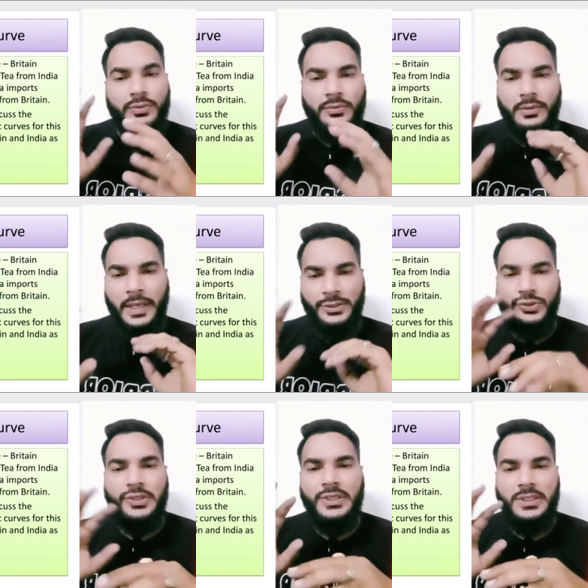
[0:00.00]

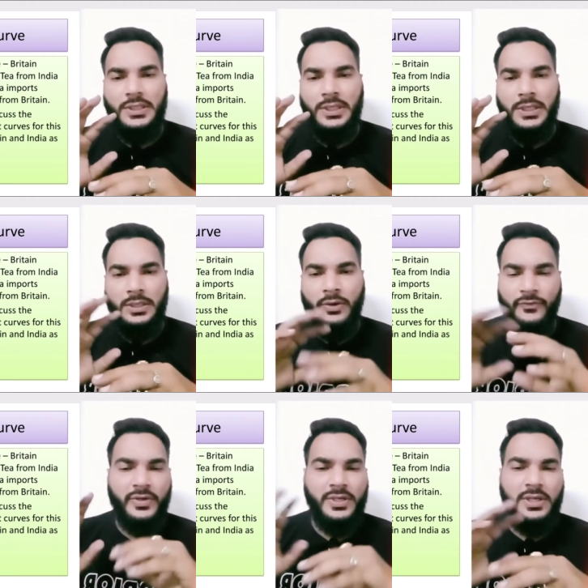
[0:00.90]
actually
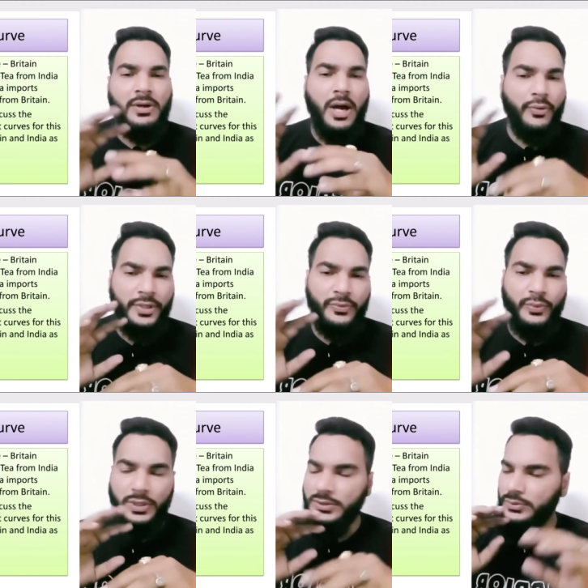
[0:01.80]
offer curve, how it
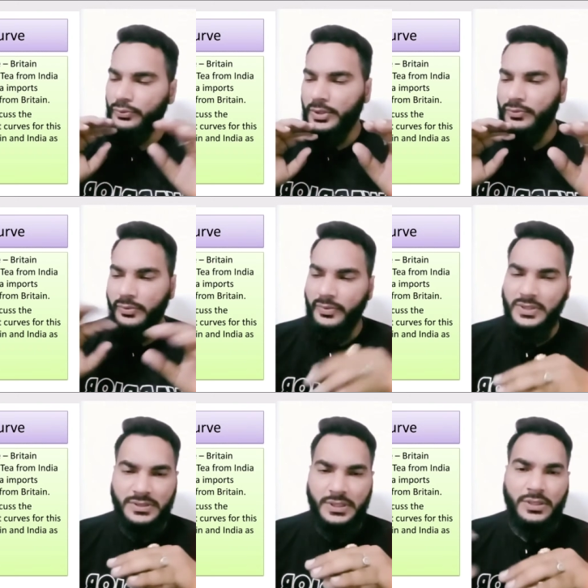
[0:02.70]
works, when we will
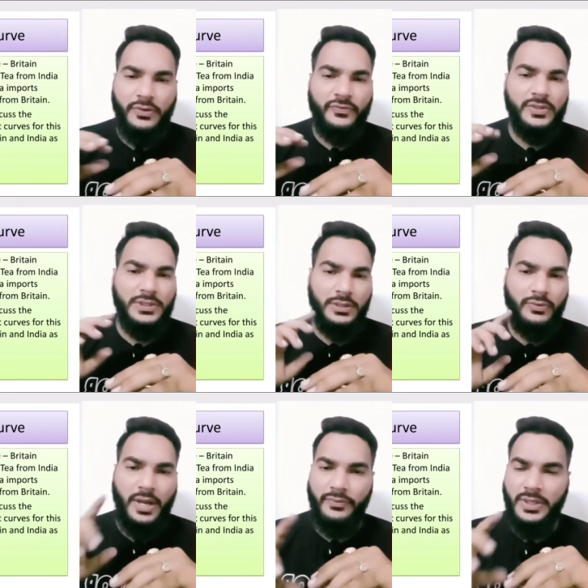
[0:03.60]
see the offer curve
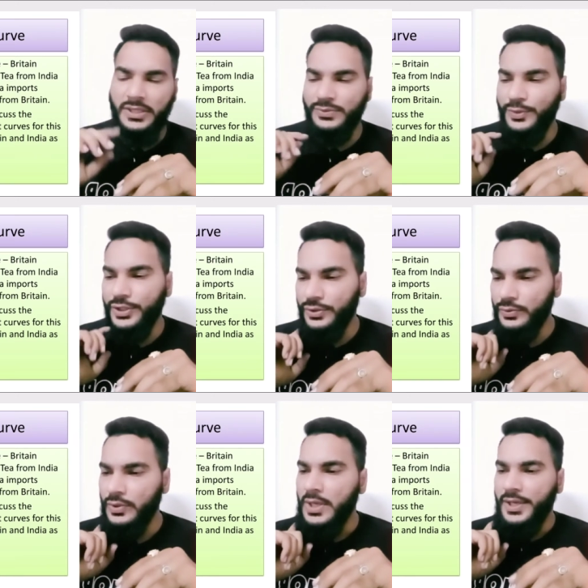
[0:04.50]
I will explain
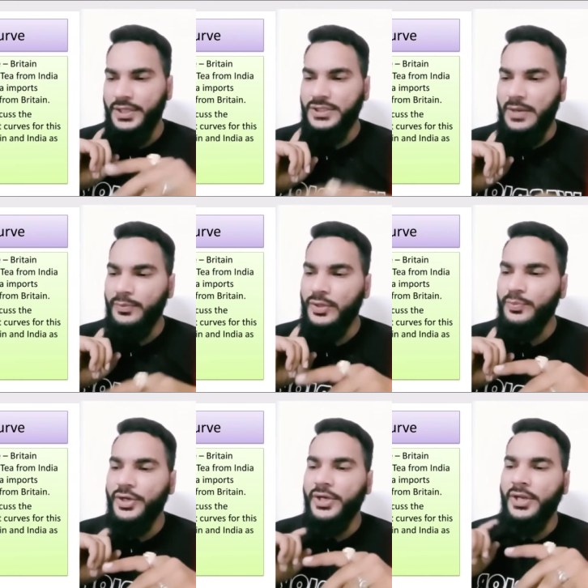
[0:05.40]
you. Example,
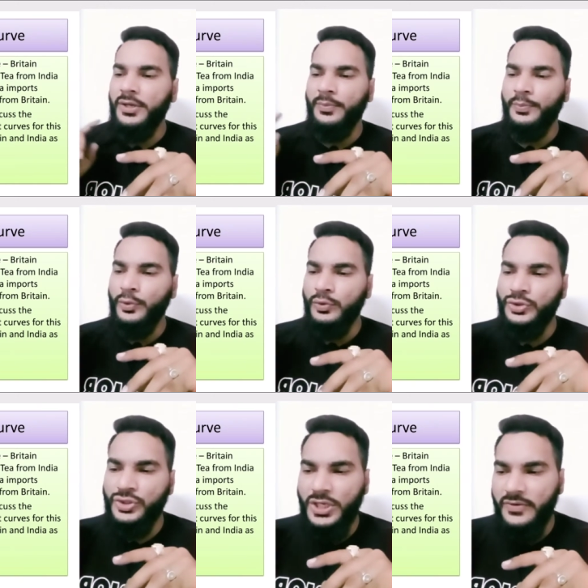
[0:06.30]
Britain imports
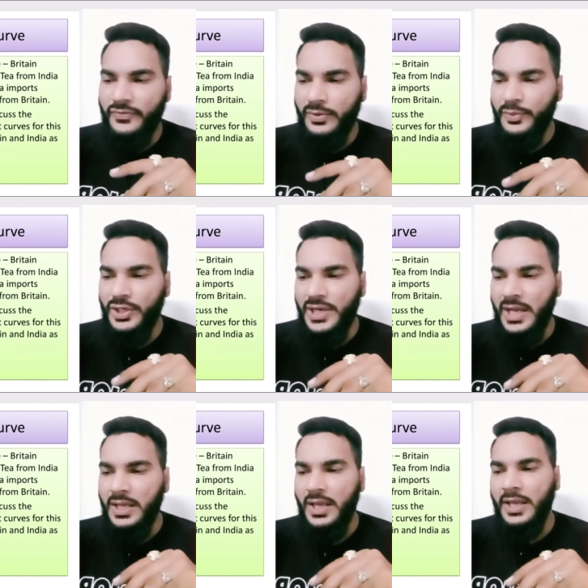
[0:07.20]
tea from
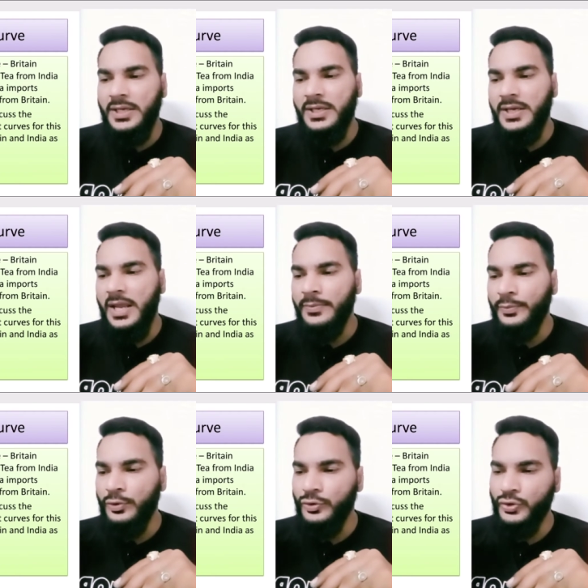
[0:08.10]
India and India
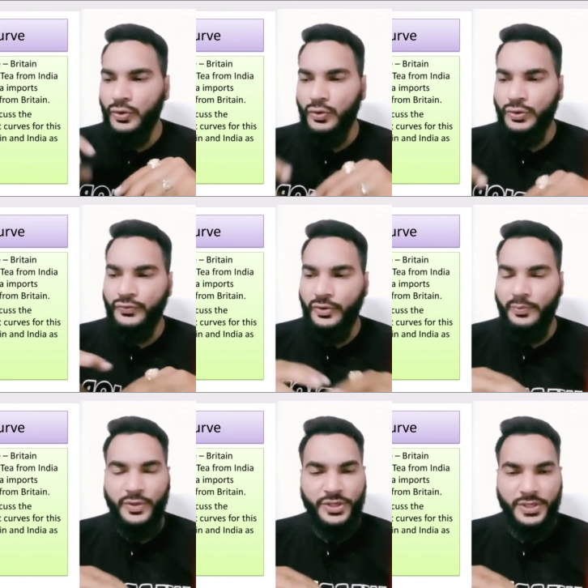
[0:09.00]
imports clothes from
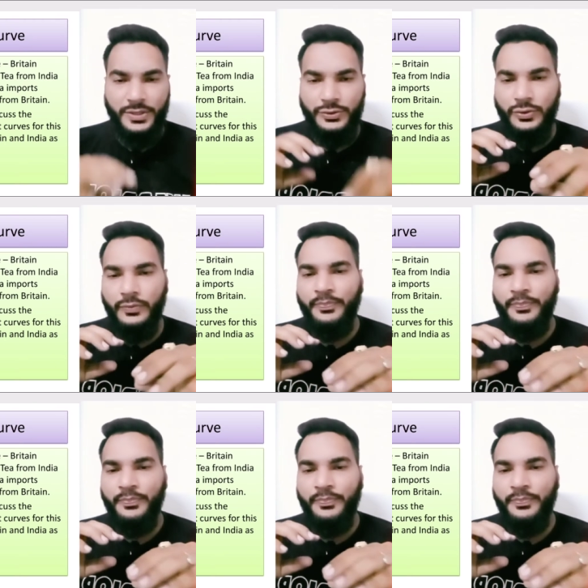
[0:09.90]
Britain. So